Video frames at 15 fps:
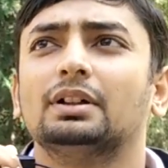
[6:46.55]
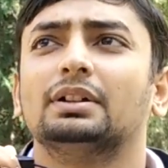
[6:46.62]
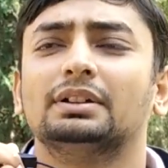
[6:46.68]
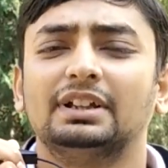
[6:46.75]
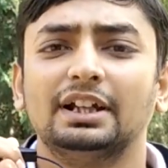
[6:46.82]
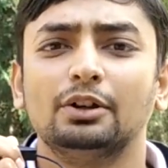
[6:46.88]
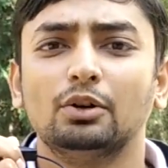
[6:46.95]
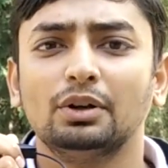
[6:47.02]

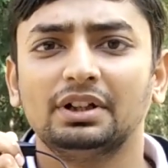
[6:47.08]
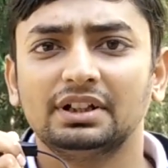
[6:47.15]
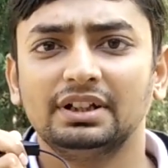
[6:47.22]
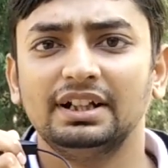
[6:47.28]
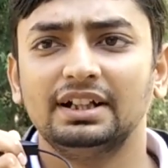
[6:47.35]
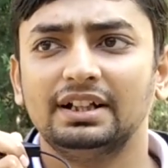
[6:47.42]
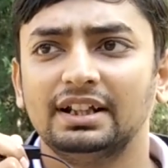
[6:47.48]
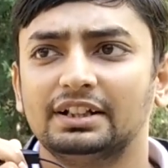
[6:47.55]
They don't
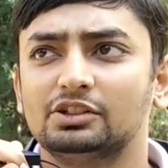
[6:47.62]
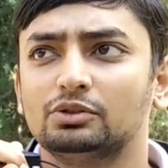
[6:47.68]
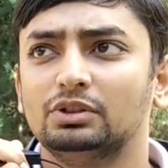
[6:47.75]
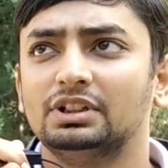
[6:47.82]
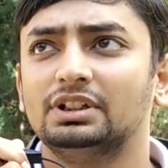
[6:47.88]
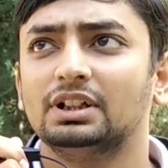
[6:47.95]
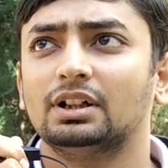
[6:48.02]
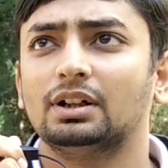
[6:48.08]
need actually
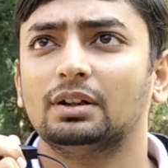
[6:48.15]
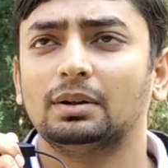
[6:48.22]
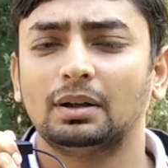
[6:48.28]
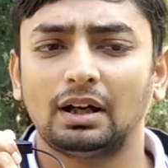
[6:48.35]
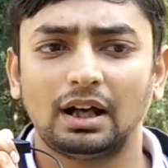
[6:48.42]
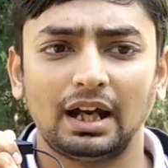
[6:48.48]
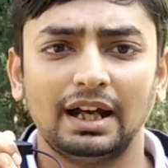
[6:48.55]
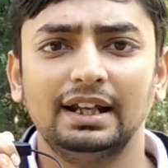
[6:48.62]
the
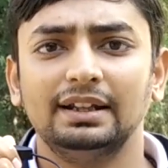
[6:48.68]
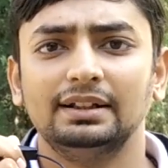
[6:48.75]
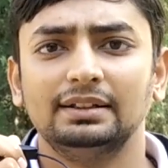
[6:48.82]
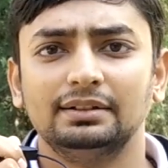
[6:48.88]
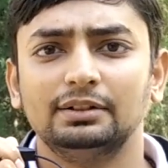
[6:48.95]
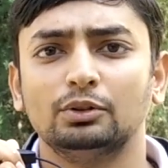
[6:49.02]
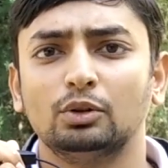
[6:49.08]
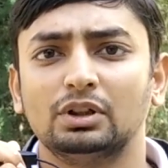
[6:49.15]
high
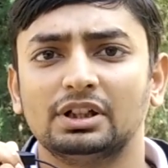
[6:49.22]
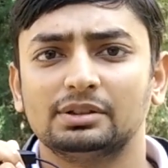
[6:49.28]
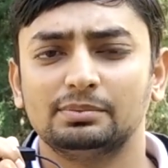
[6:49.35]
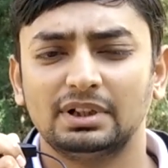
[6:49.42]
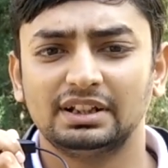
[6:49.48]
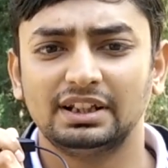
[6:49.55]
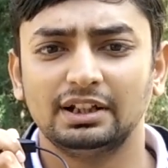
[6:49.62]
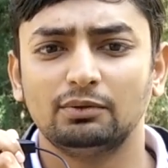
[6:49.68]
knowledge,
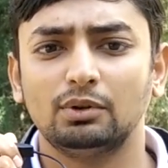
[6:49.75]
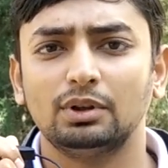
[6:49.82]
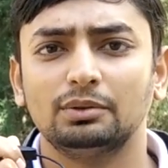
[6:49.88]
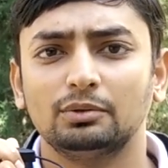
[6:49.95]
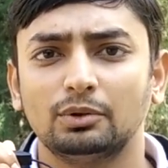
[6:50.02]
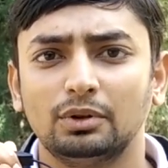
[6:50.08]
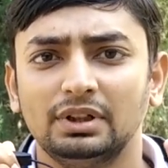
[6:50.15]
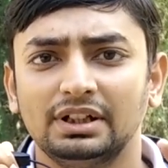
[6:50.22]
but they want
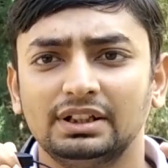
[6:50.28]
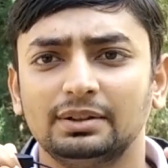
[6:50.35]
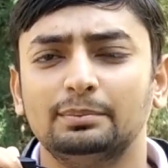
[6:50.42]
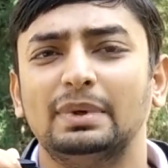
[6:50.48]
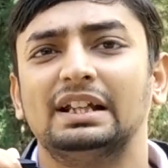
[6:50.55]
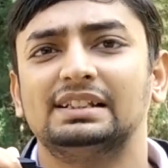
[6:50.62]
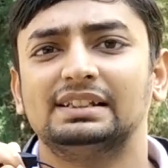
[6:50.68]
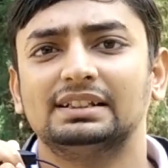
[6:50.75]
only the
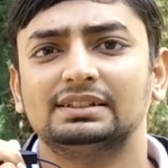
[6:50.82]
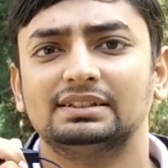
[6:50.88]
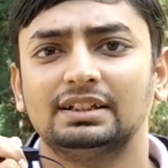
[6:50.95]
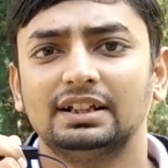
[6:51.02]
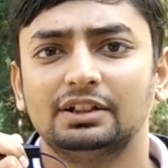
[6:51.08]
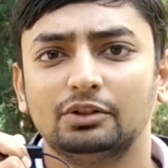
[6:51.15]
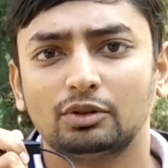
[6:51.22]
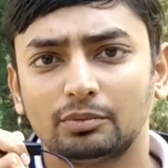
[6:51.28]
basics, that
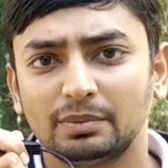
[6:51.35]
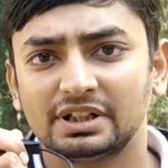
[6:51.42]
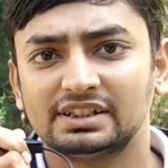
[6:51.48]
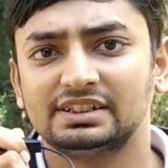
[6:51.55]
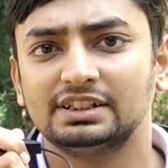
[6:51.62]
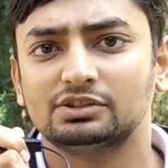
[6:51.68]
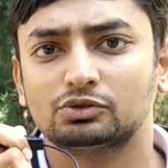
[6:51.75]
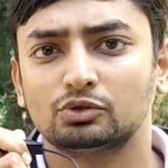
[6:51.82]
your
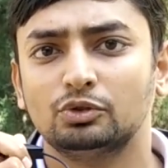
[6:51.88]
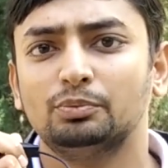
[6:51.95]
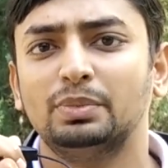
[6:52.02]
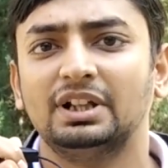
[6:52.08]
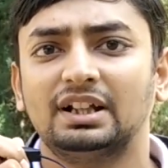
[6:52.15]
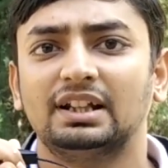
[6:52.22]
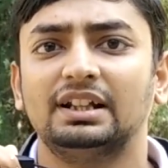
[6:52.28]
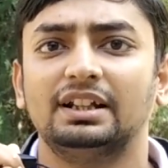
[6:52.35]
basics should be
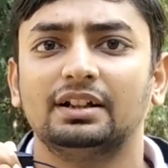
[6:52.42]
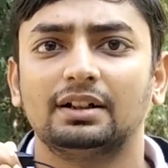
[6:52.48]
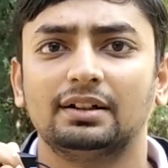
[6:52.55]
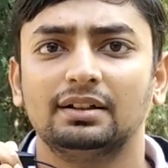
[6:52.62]
clear,